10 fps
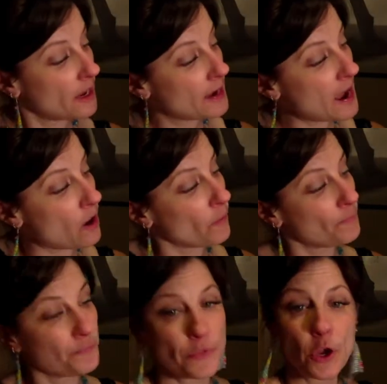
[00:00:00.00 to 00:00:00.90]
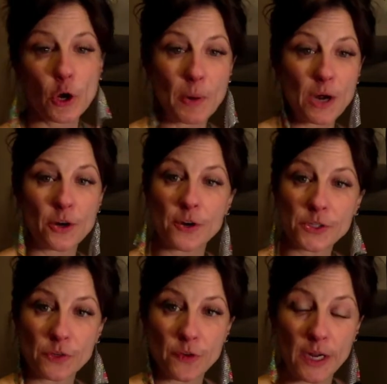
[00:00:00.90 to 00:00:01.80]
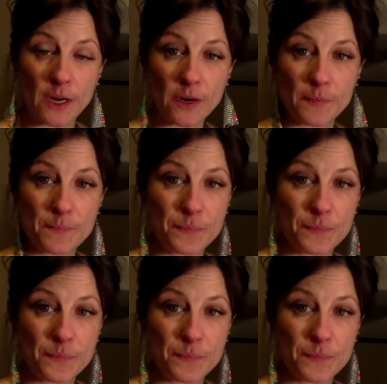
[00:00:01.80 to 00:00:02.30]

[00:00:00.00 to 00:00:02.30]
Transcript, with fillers: Now, her partner is over here.